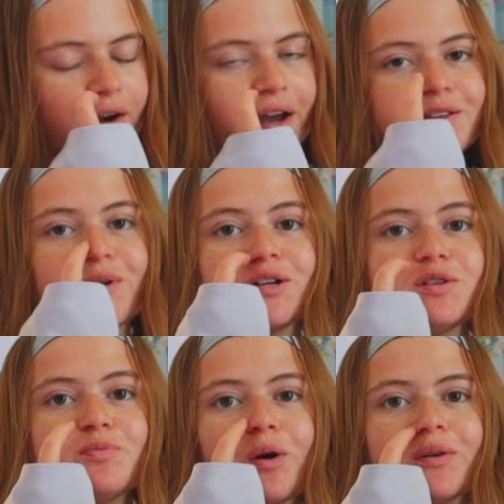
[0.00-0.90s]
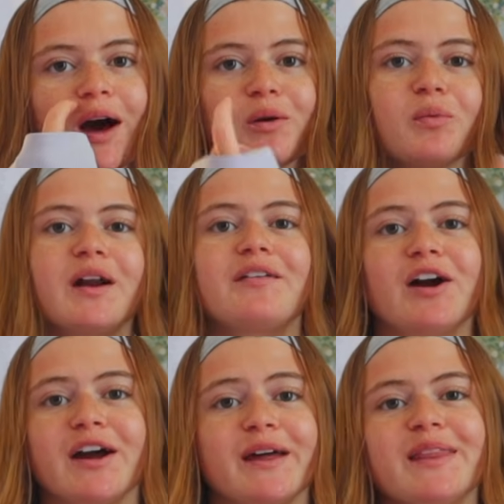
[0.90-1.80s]
Okay, so I just wrote down whatever
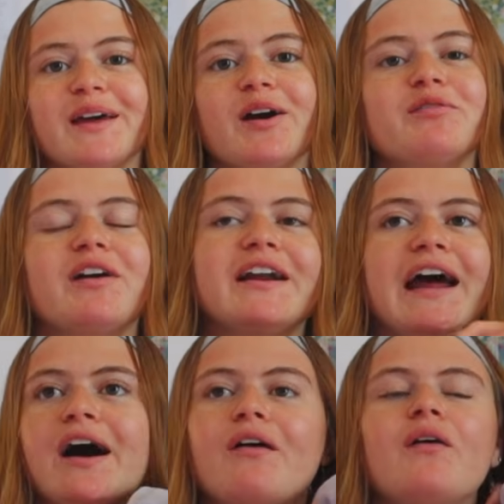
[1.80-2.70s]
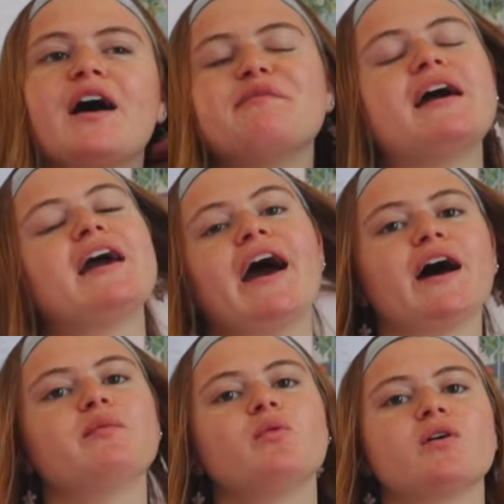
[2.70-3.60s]
I could think of right now. I may
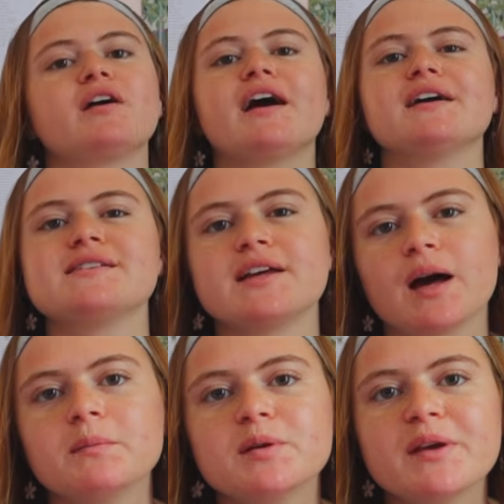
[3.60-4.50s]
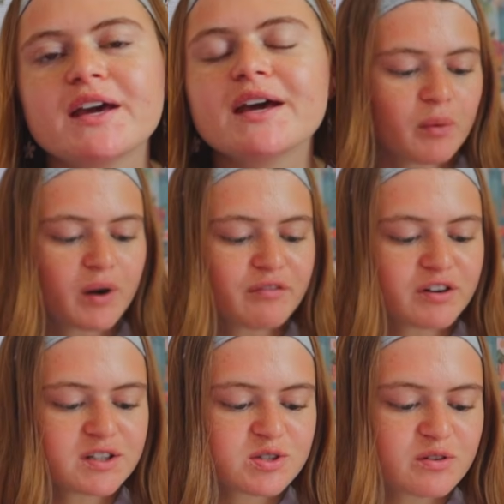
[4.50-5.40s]
add more as they come to me, but what I've
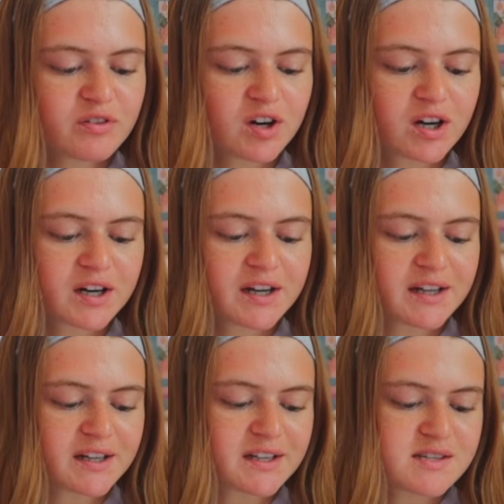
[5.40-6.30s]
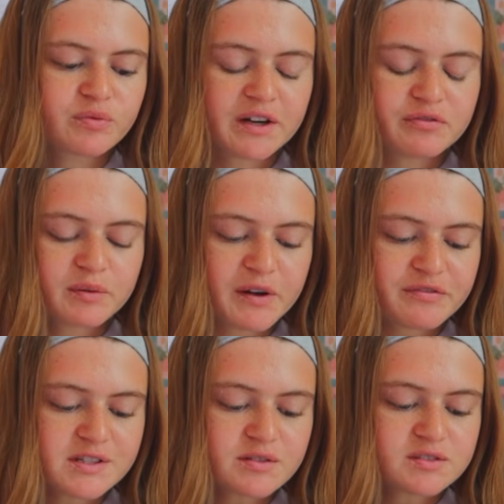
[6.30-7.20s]
written so far is read from my
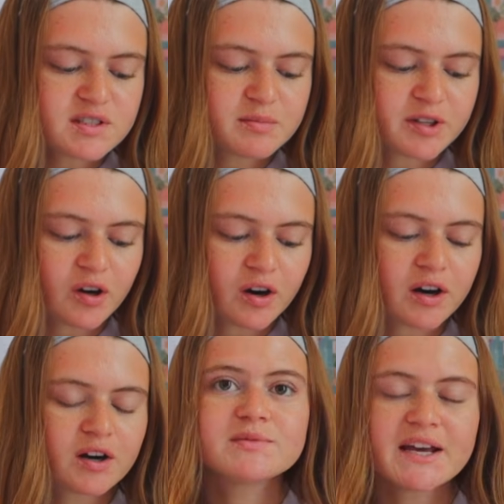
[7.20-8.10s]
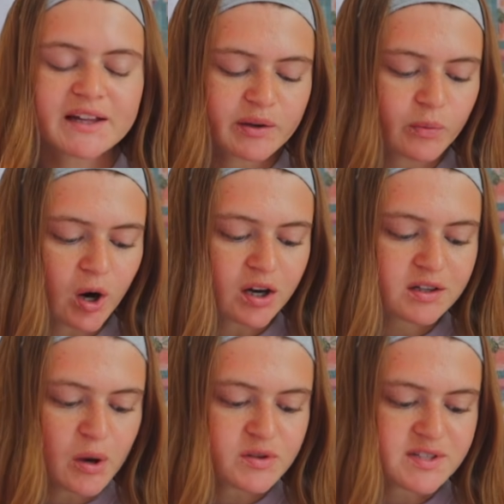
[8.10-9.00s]
physical TBR, daily walk,
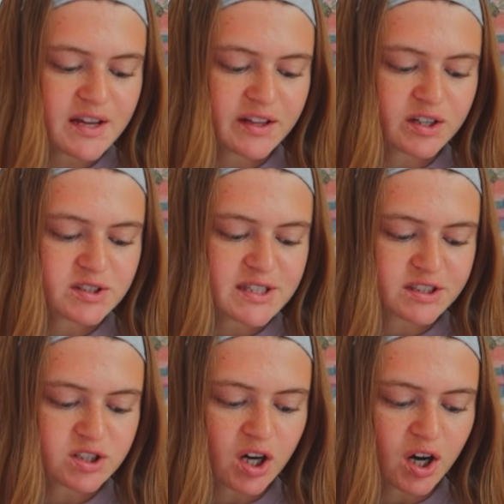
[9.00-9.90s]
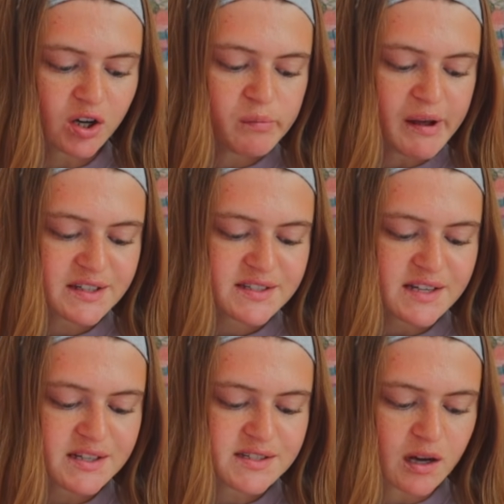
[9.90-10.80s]
post daily on TikTok,
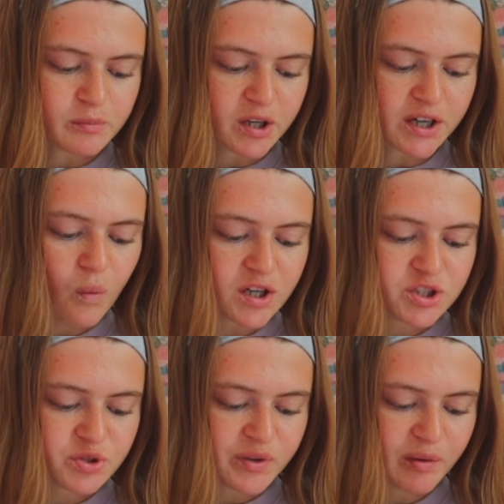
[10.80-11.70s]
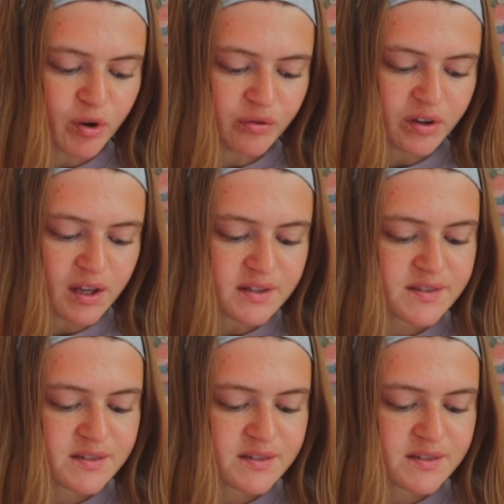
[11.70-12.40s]
romanticize summer, watch 3 movies,